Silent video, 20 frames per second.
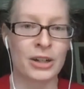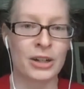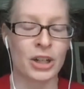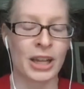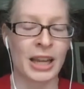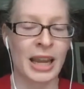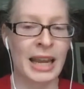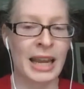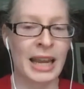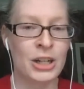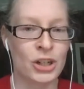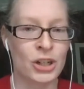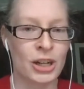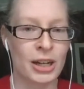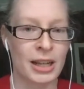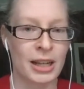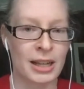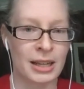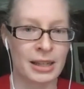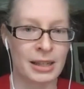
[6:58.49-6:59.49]

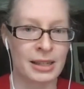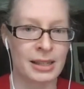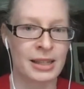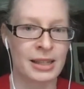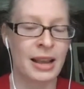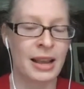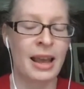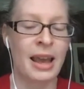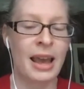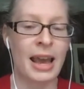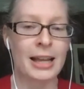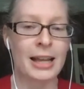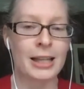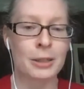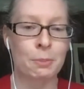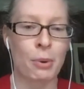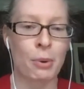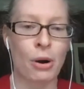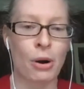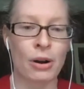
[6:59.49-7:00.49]
education is as
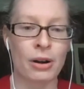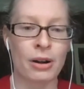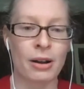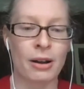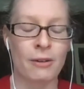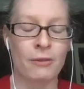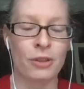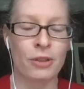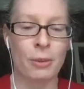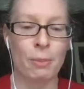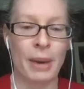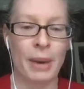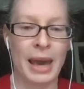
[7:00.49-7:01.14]
part of the